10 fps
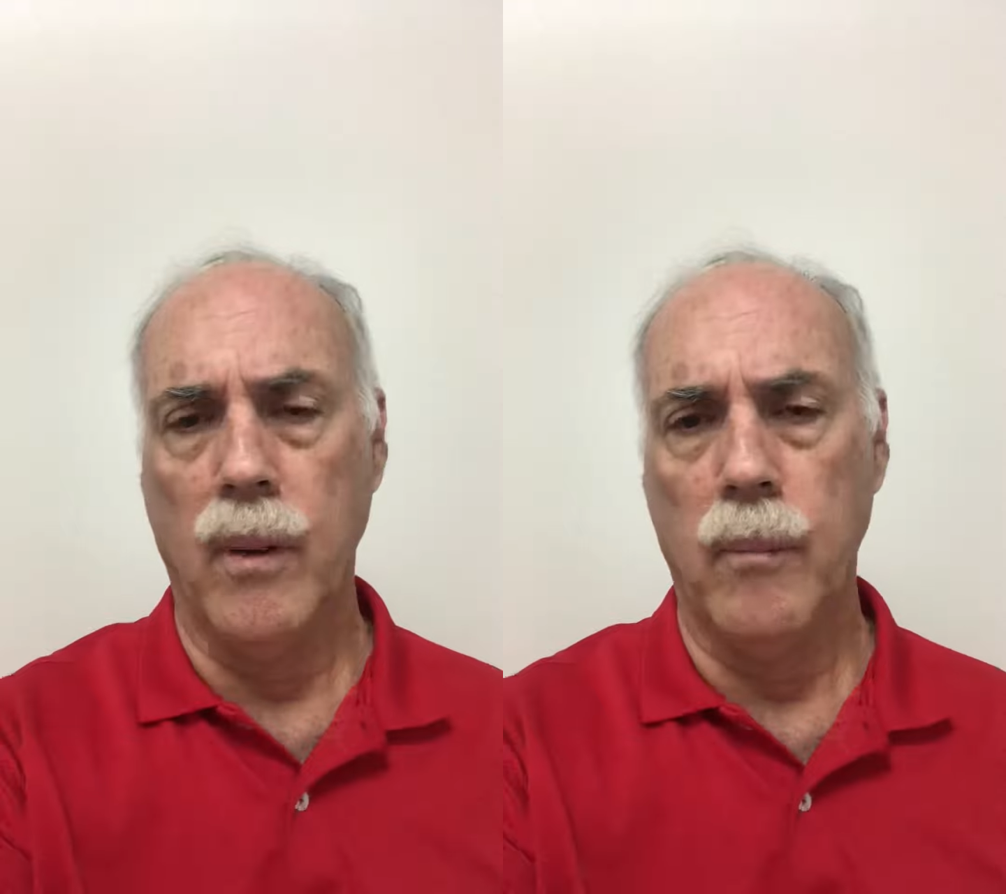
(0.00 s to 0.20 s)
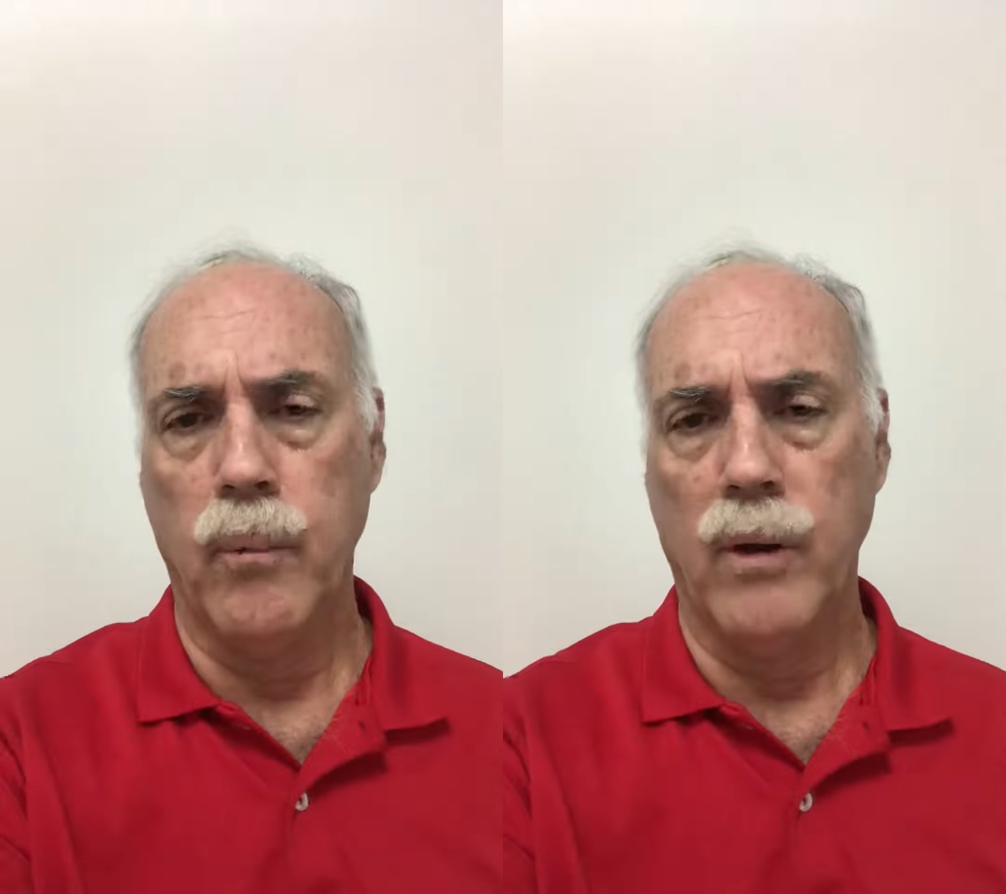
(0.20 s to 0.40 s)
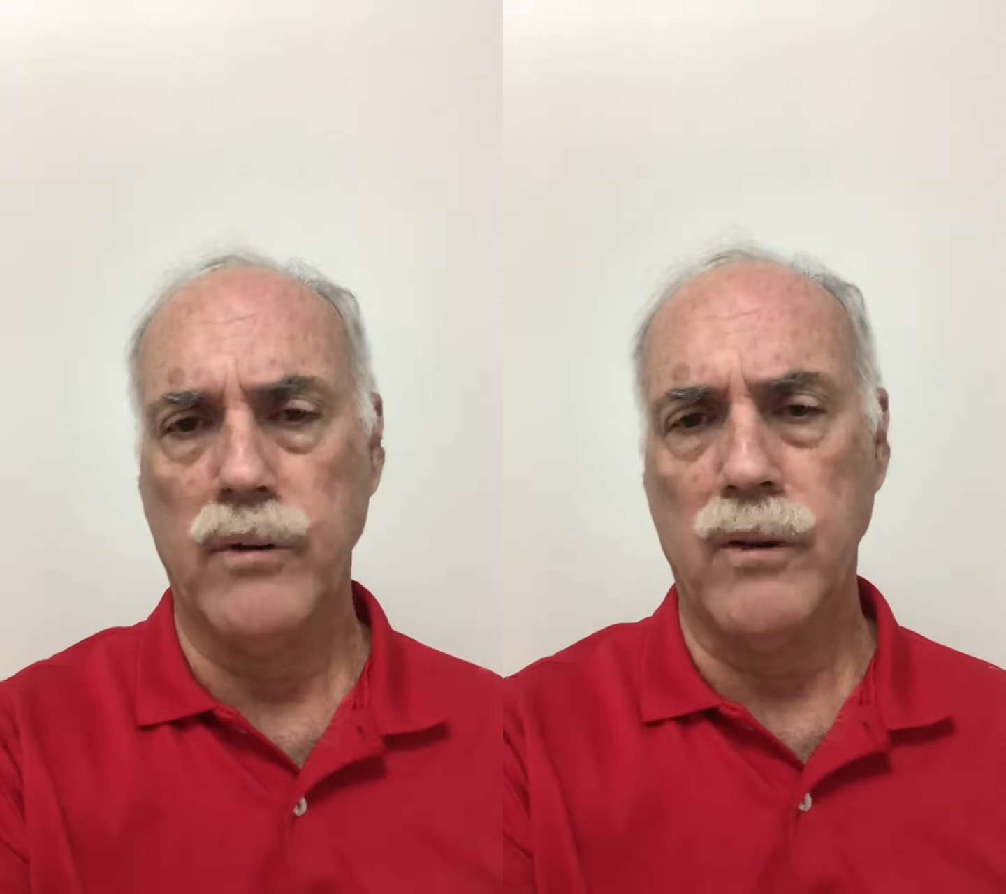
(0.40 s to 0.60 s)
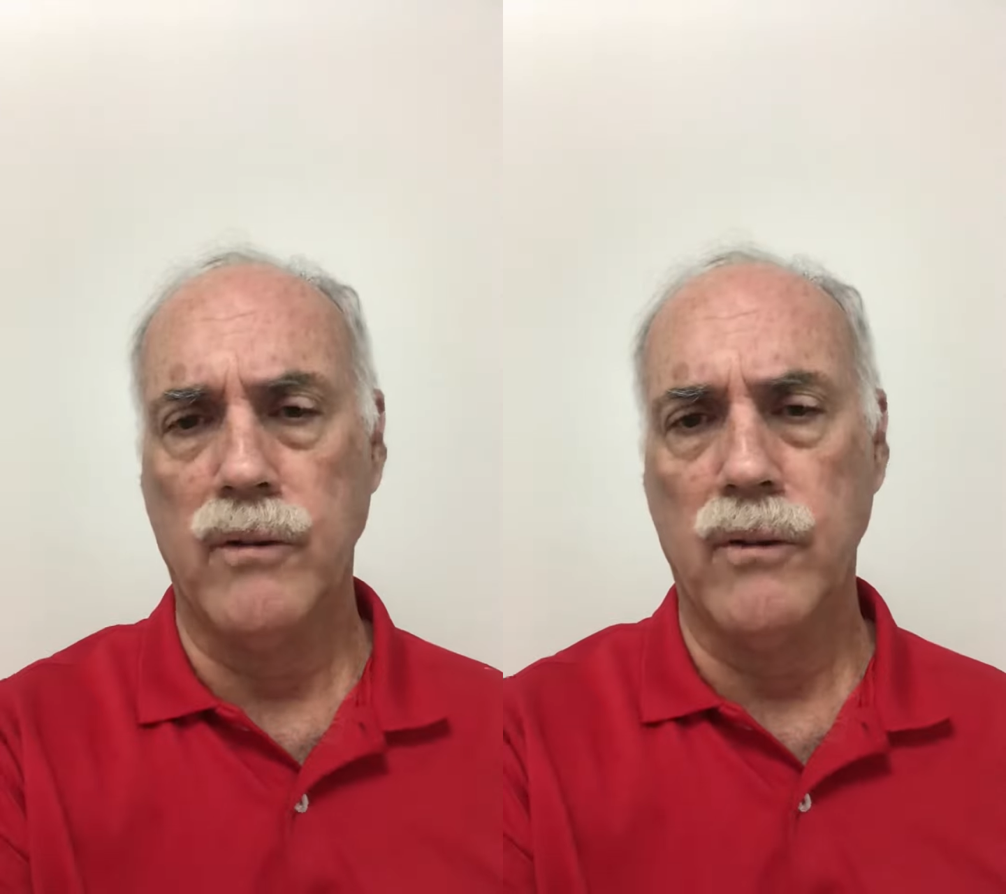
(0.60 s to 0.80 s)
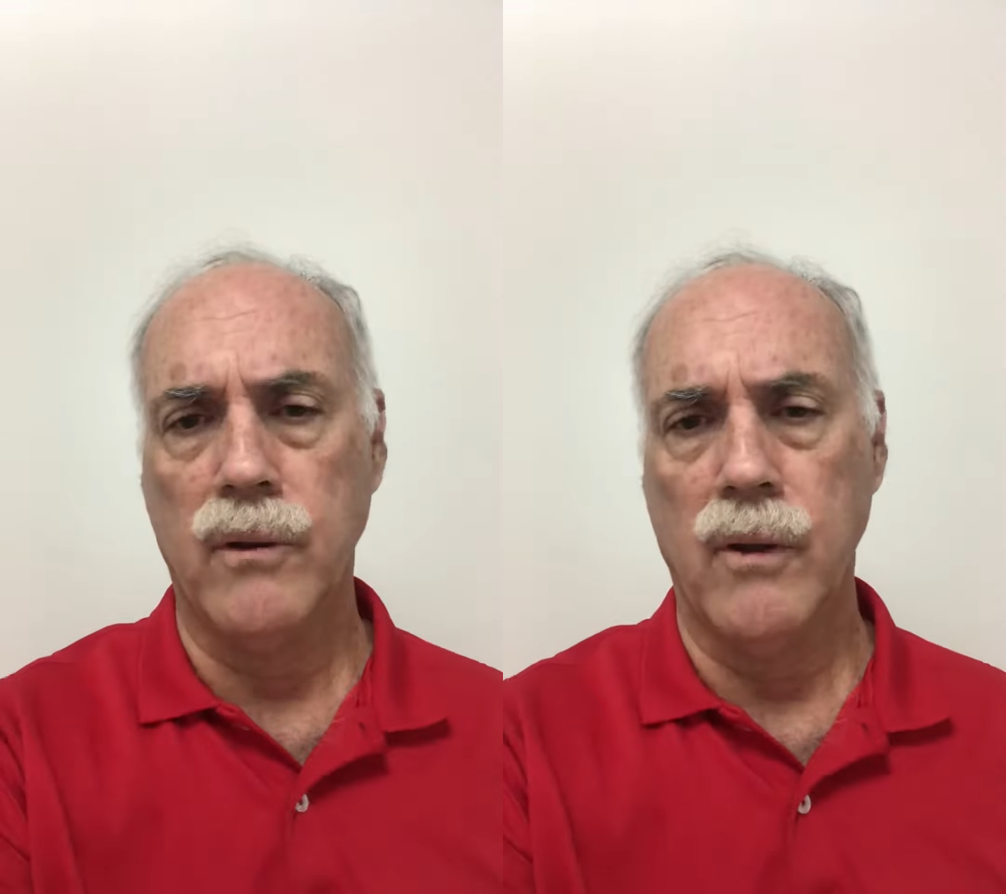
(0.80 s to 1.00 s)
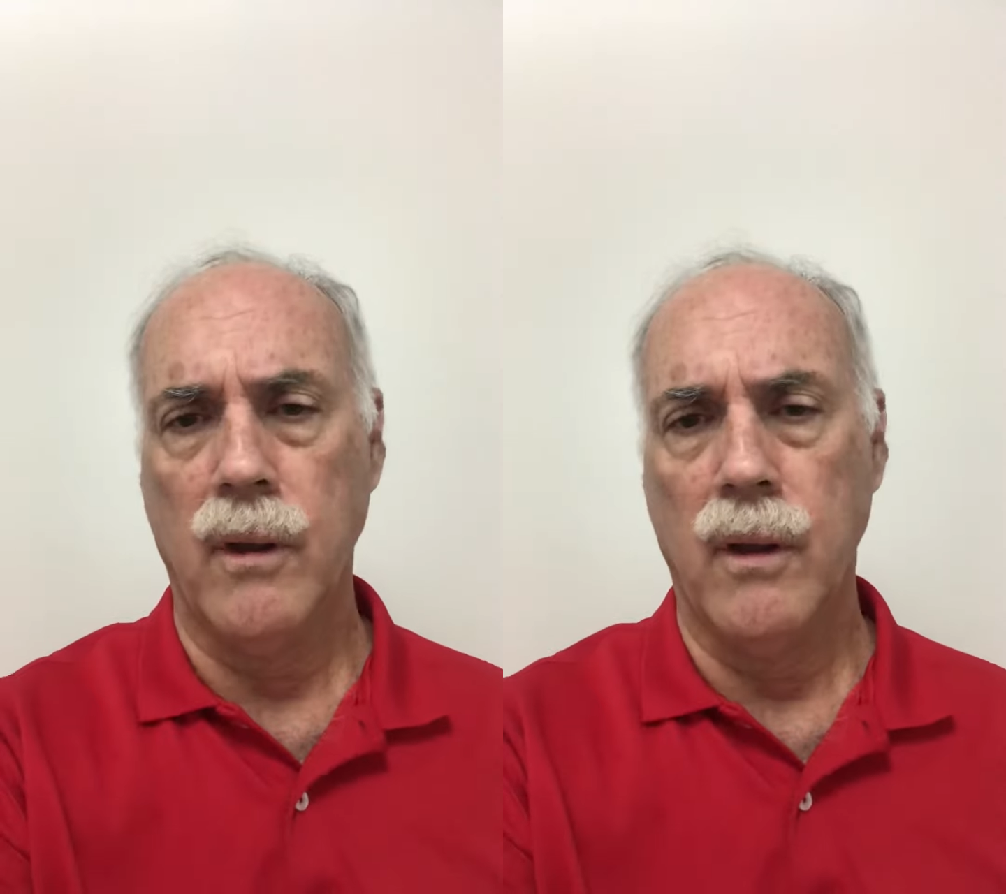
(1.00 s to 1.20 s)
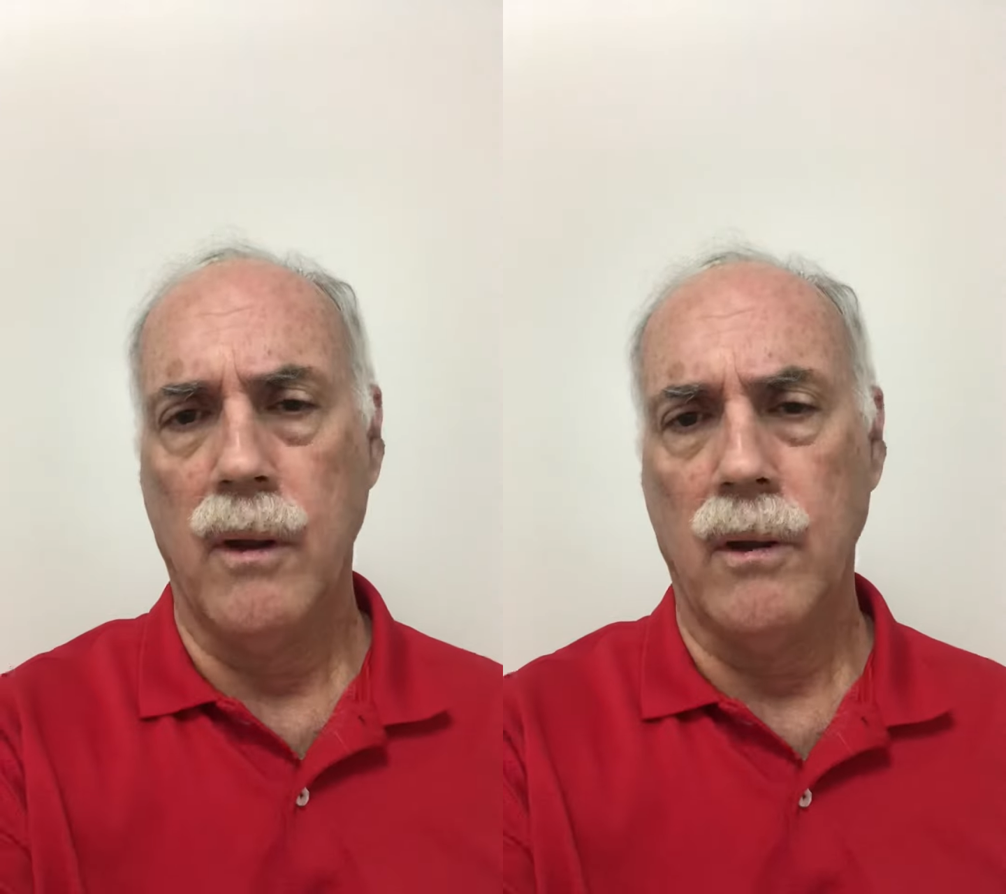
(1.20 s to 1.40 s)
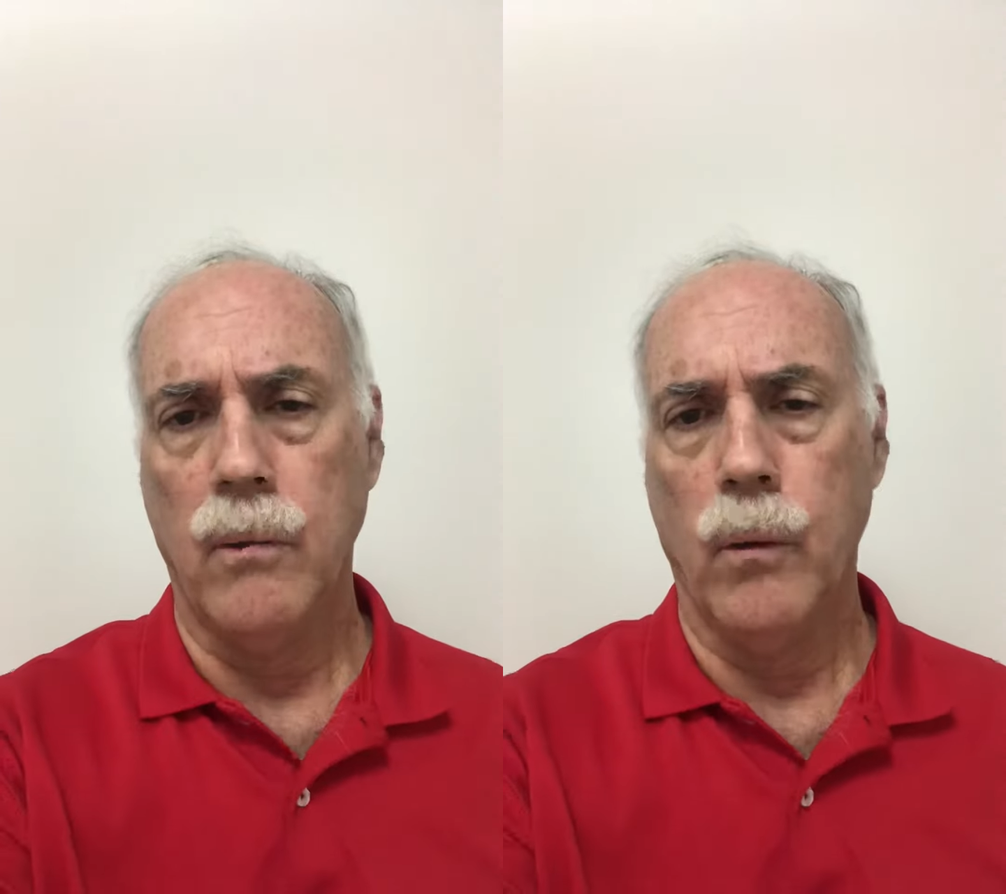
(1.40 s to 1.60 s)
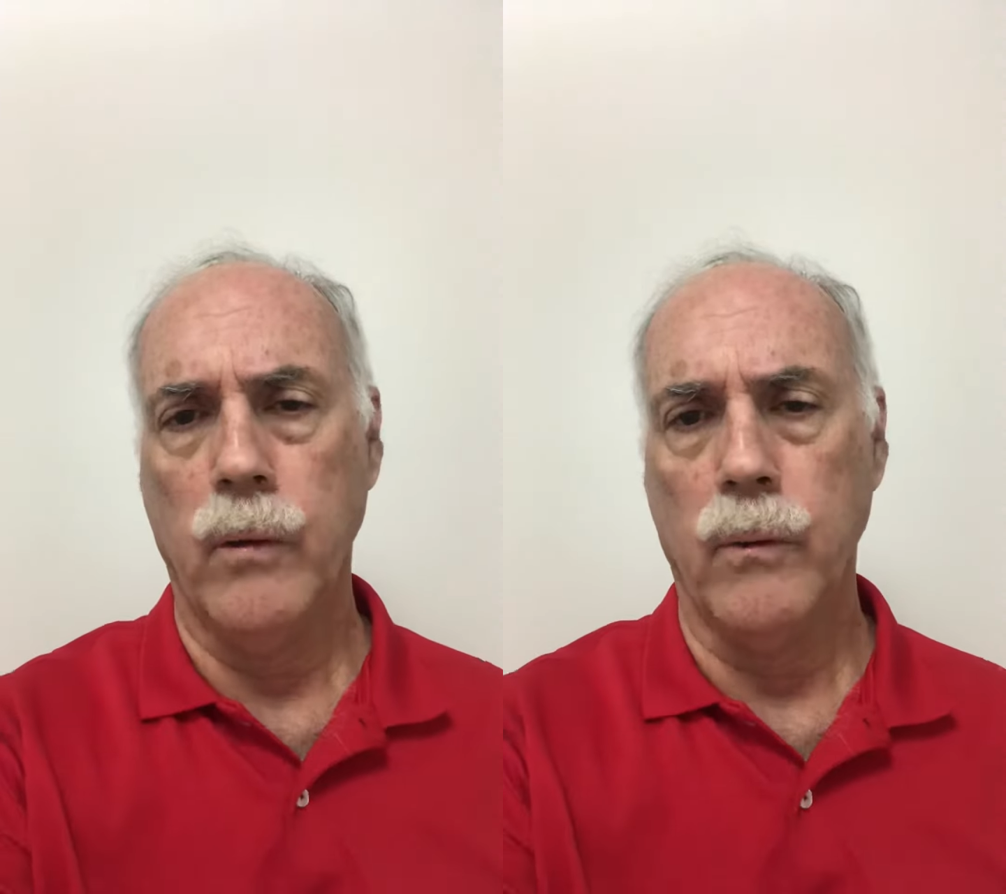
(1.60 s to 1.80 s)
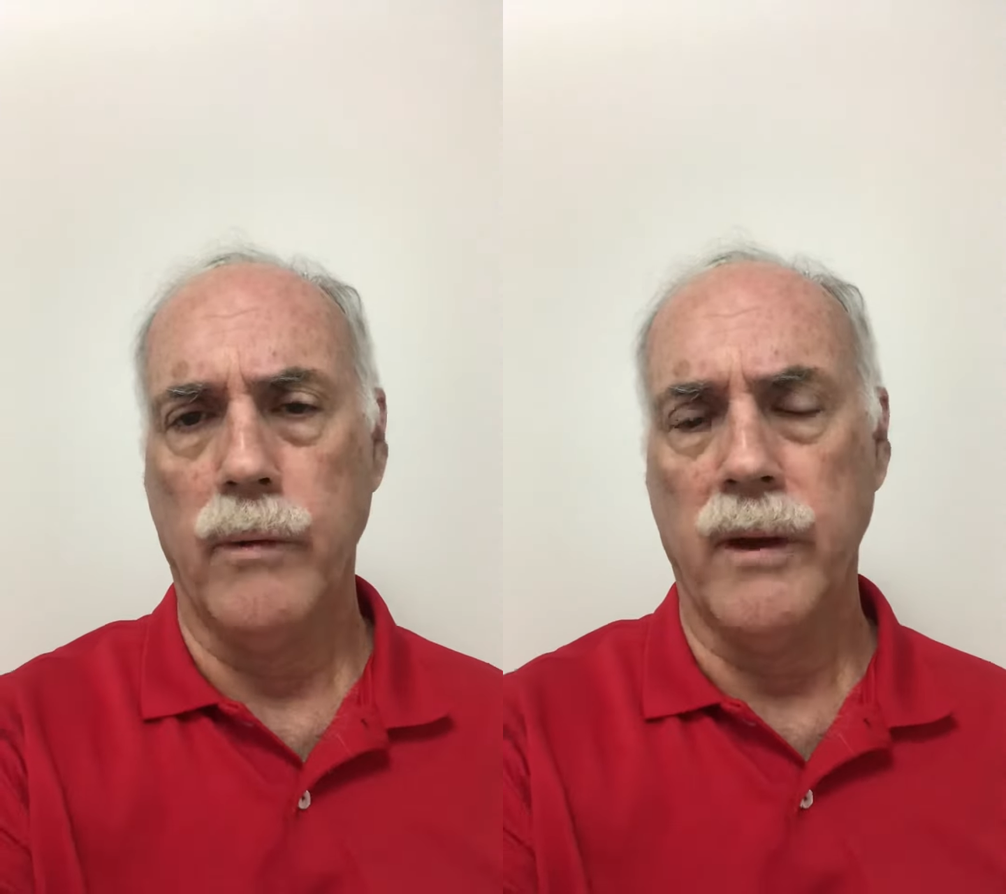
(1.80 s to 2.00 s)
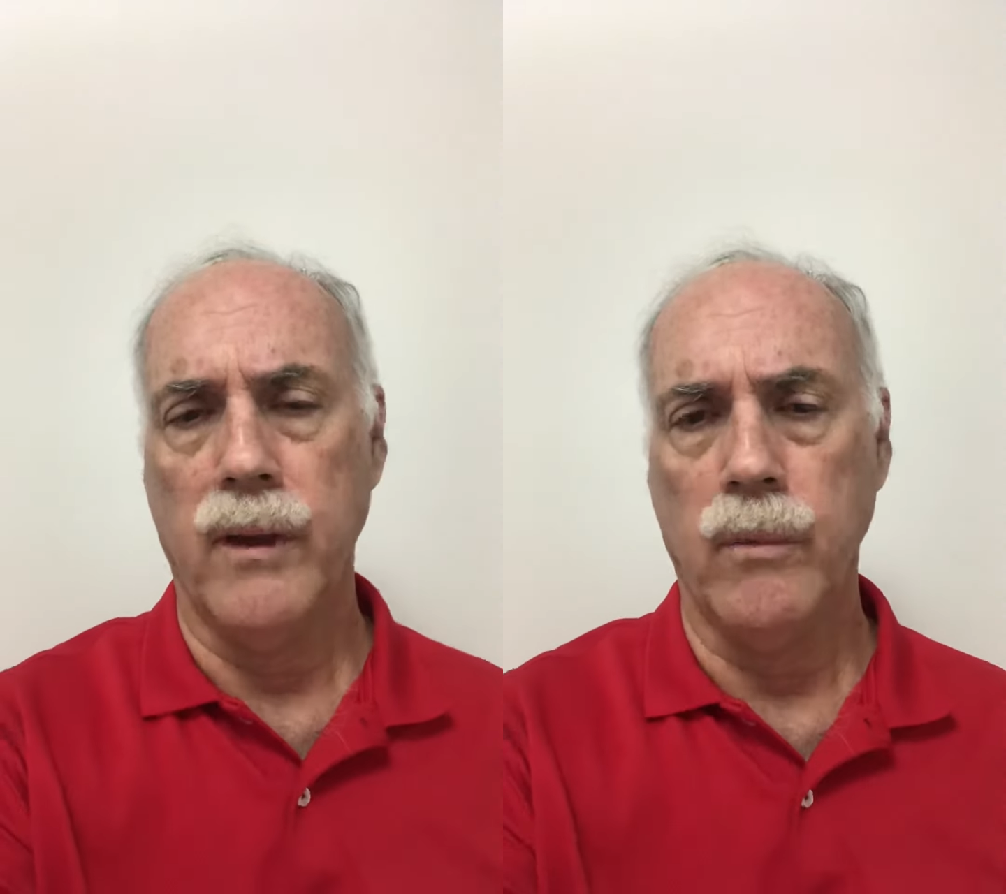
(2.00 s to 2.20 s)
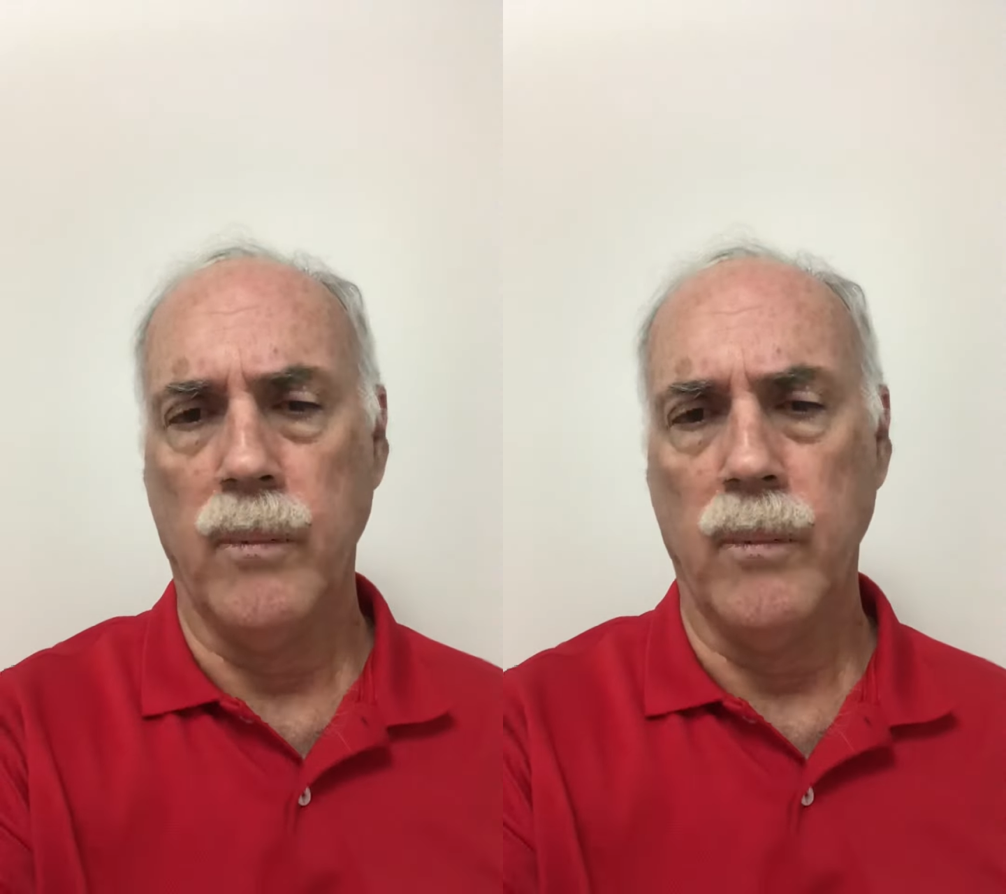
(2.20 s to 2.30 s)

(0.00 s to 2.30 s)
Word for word: president's lawyer that he,